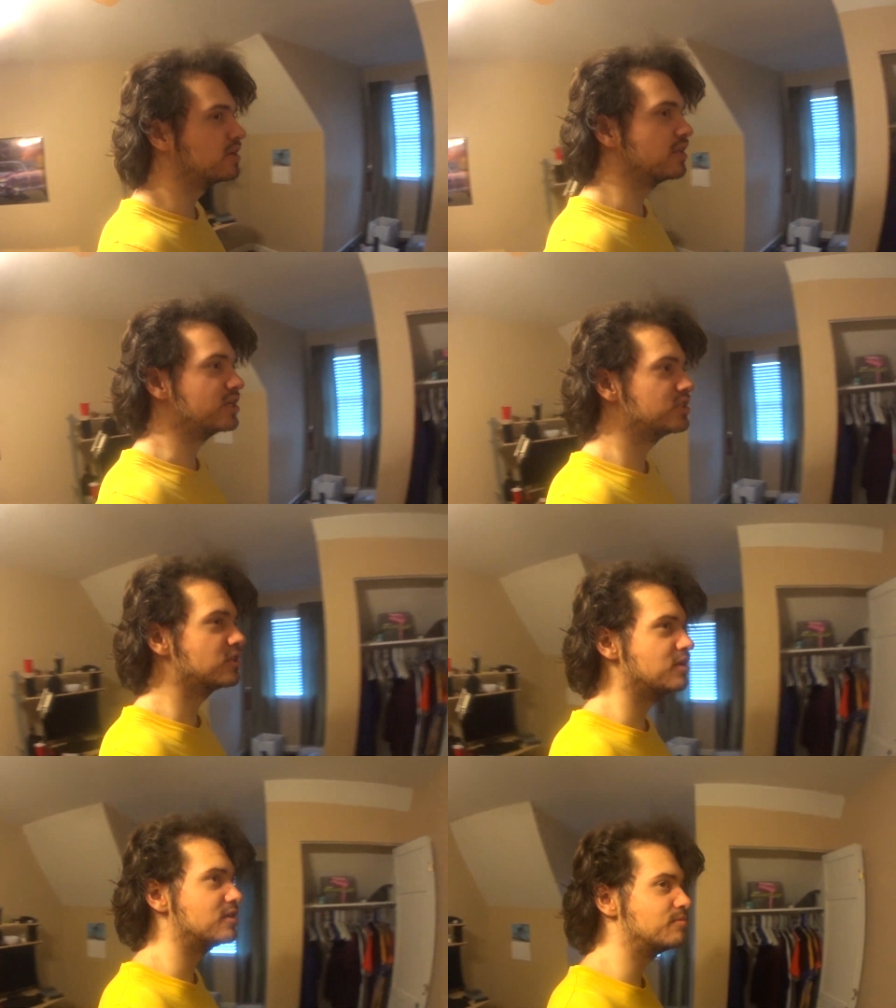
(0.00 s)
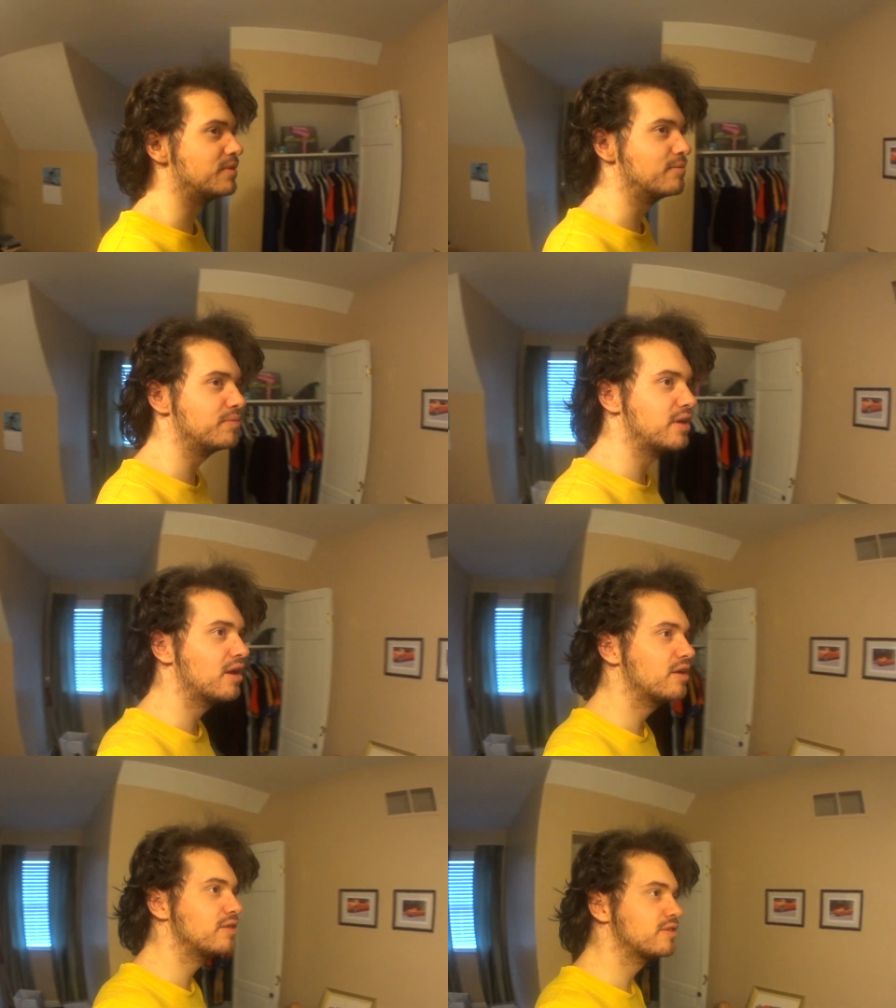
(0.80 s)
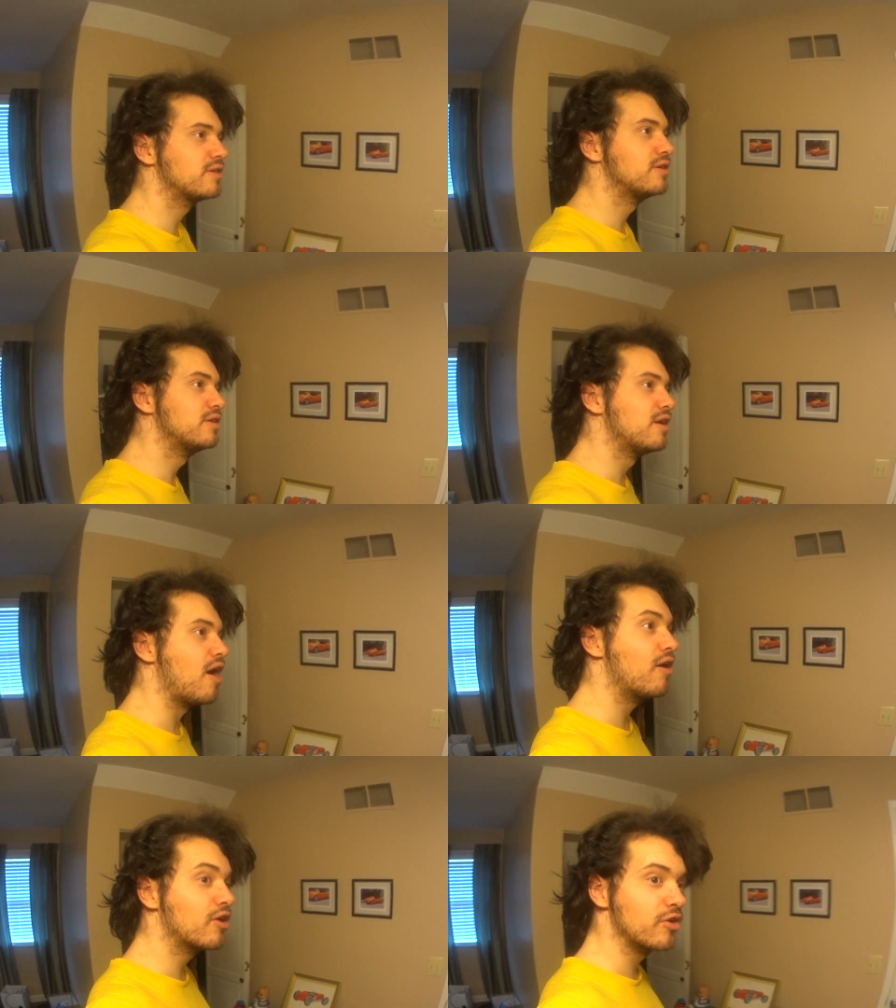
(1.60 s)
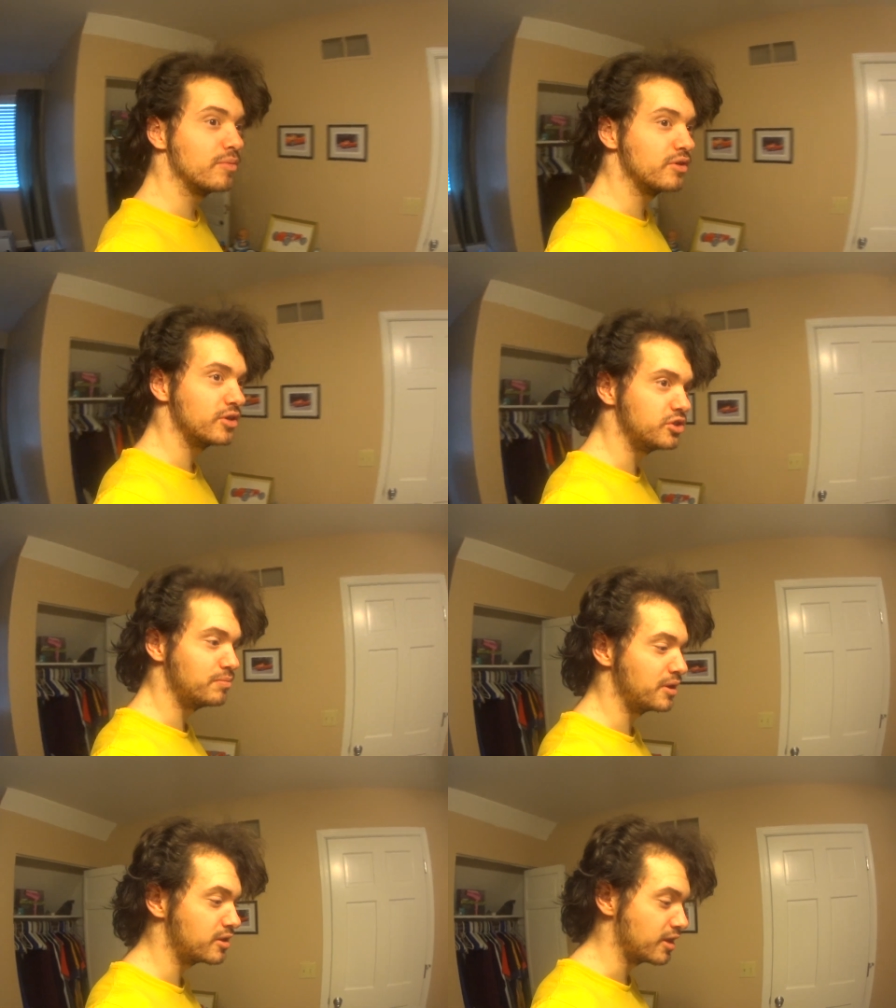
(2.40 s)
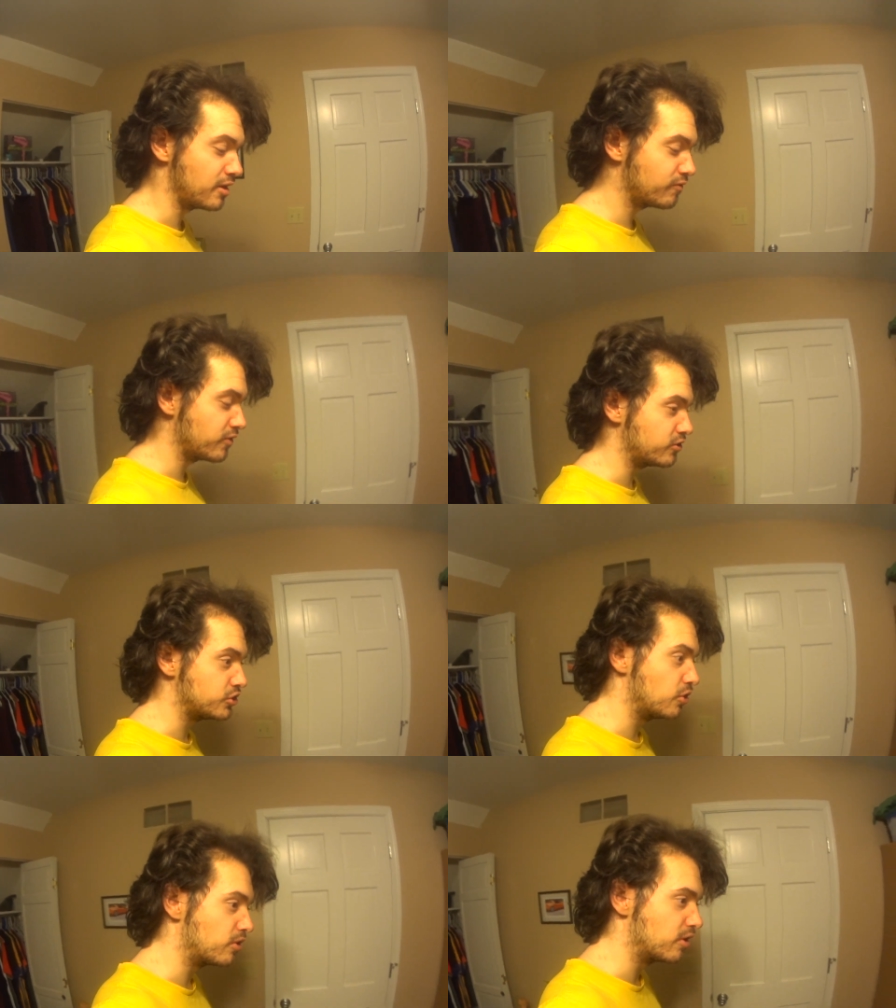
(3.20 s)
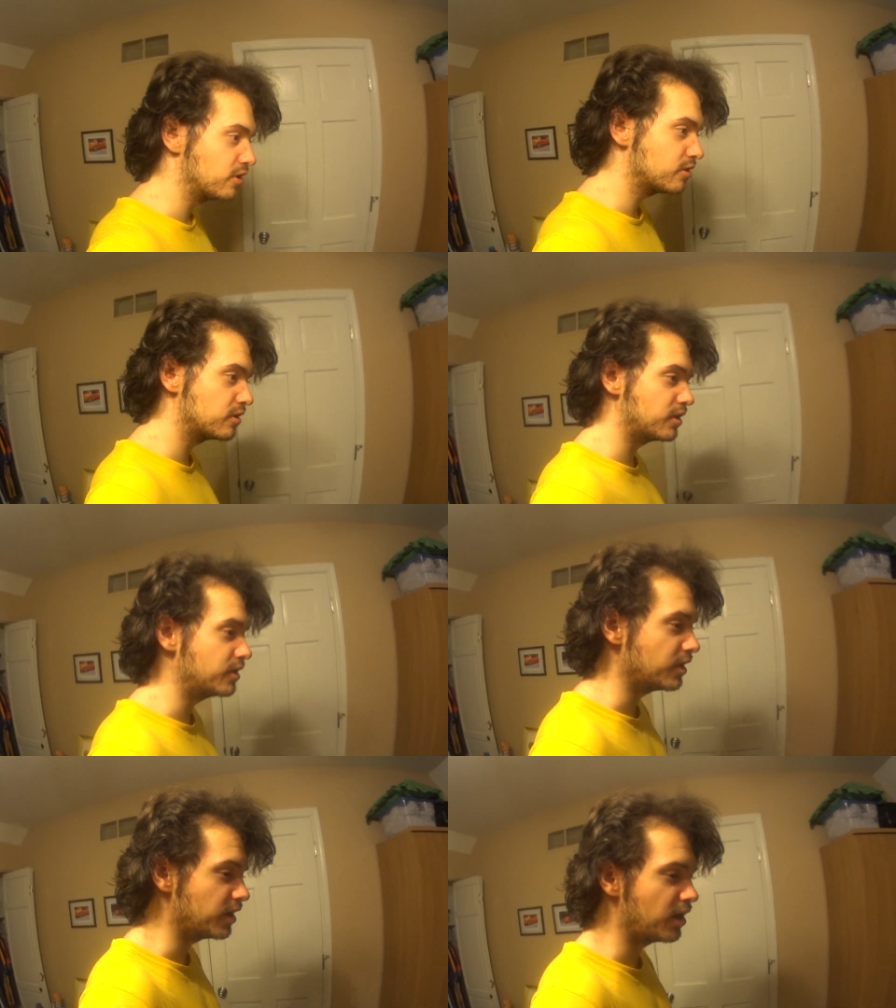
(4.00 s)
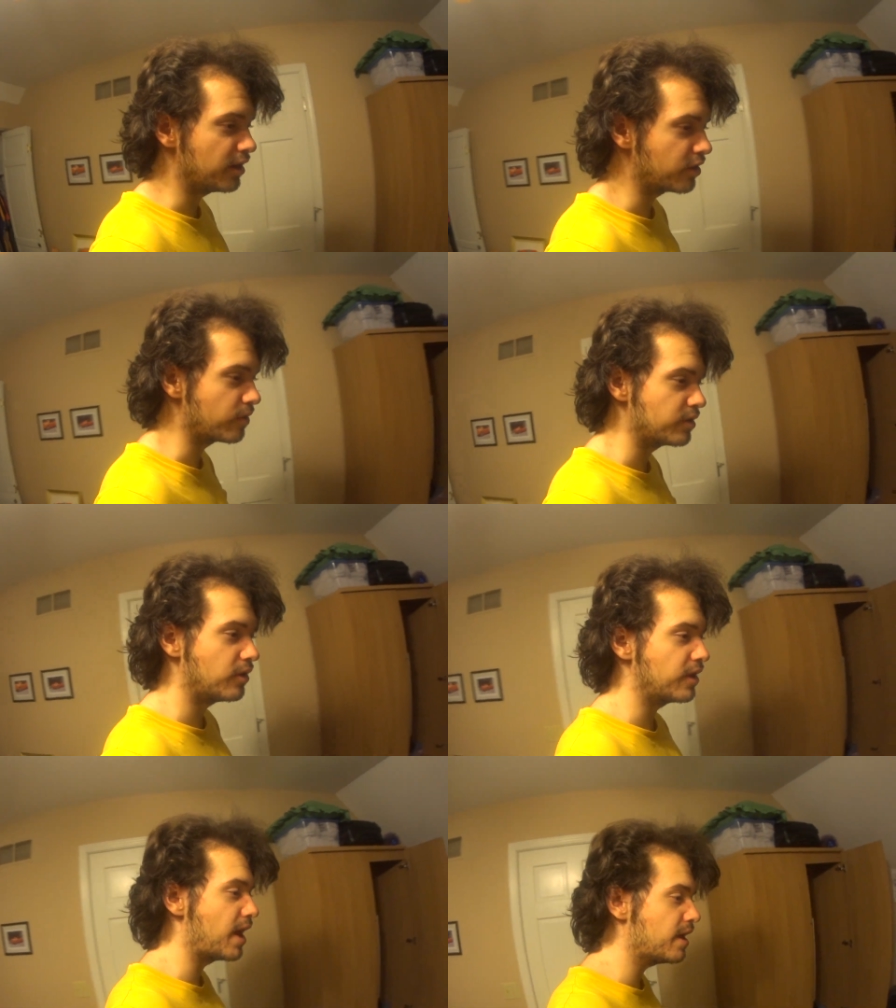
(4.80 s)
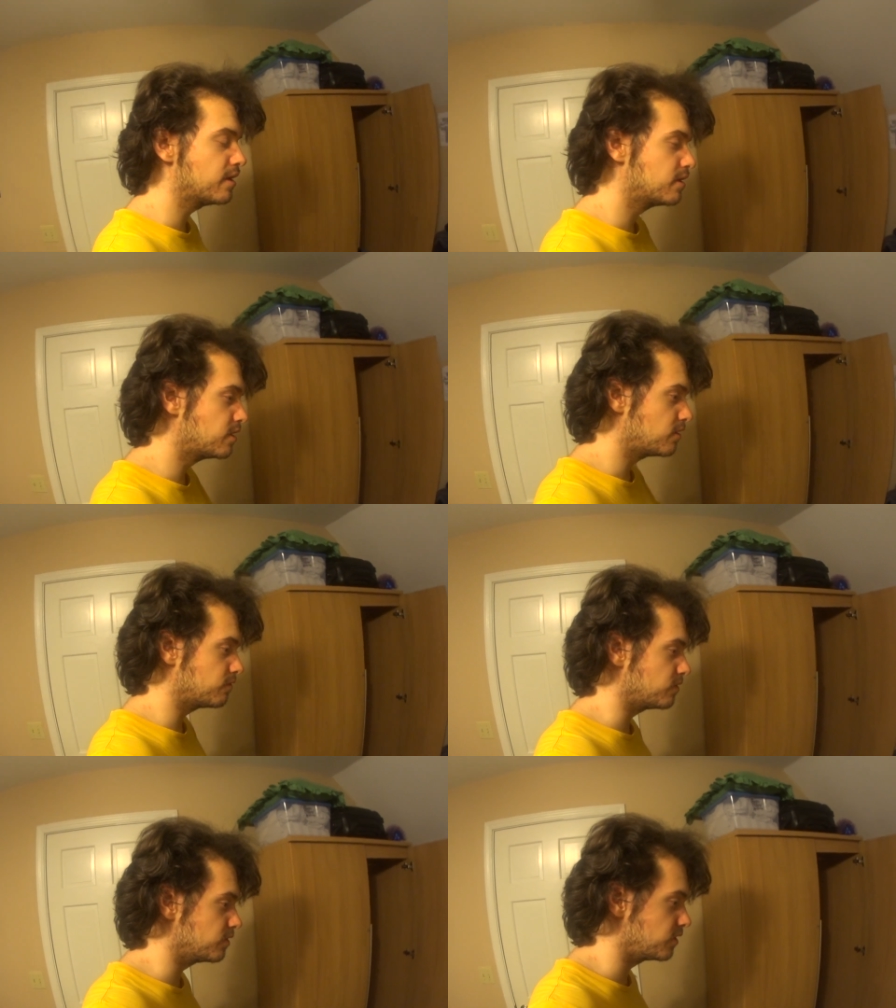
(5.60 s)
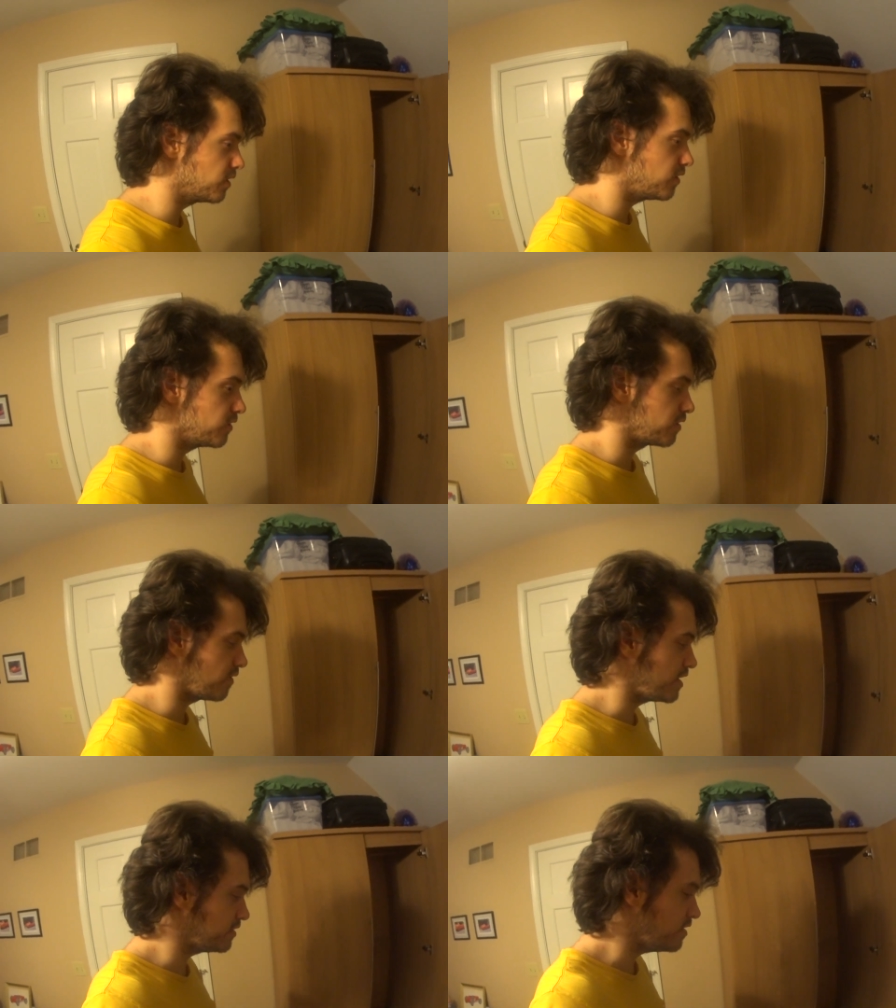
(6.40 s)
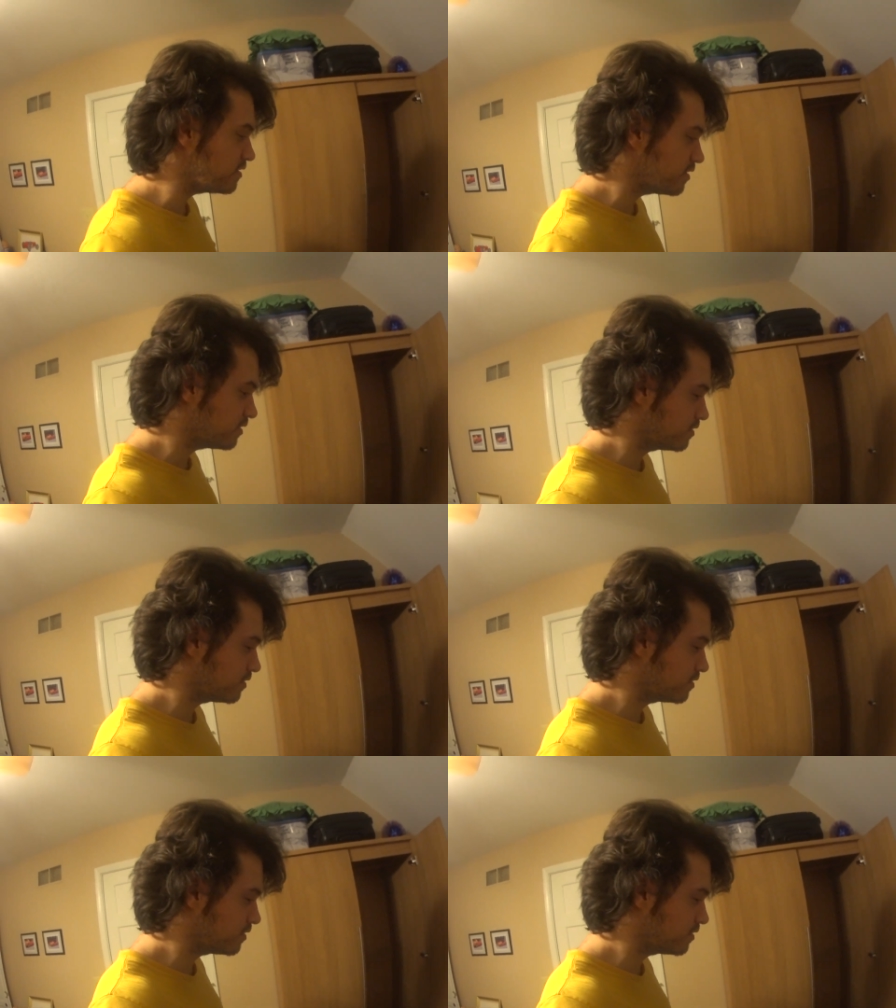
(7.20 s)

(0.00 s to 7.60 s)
And because Arkham is such a big thing for the Joker and Harley Quinn and all that, for all the crazies,